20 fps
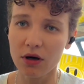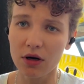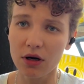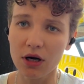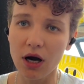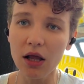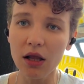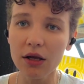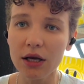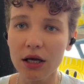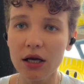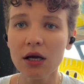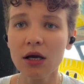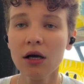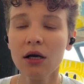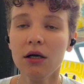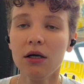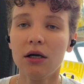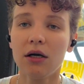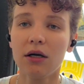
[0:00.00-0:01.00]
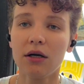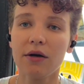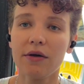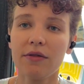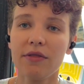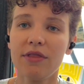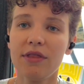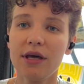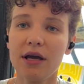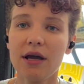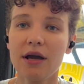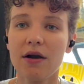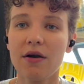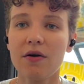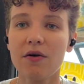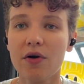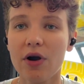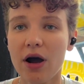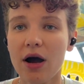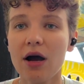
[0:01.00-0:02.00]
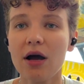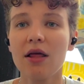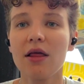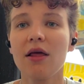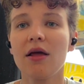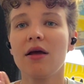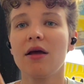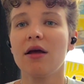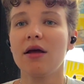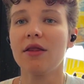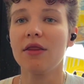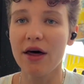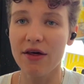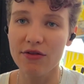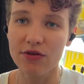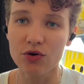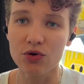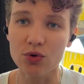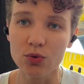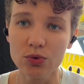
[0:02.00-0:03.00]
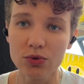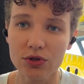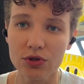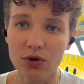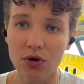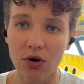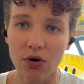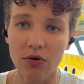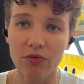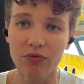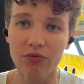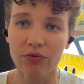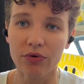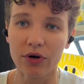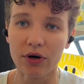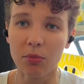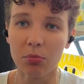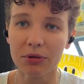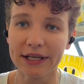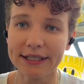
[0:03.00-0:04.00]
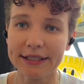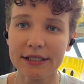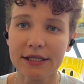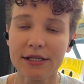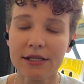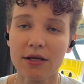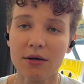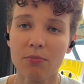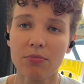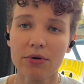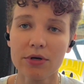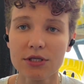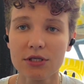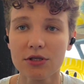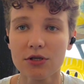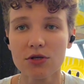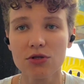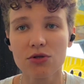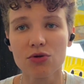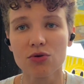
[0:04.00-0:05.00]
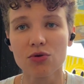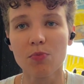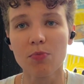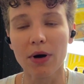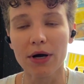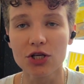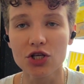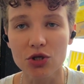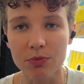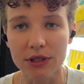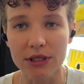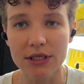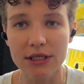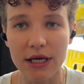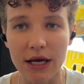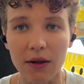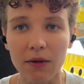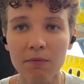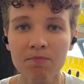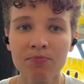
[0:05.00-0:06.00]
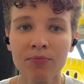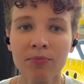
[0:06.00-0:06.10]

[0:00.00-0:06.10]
colony, there are another rules of placing the prisoner to punishment cell,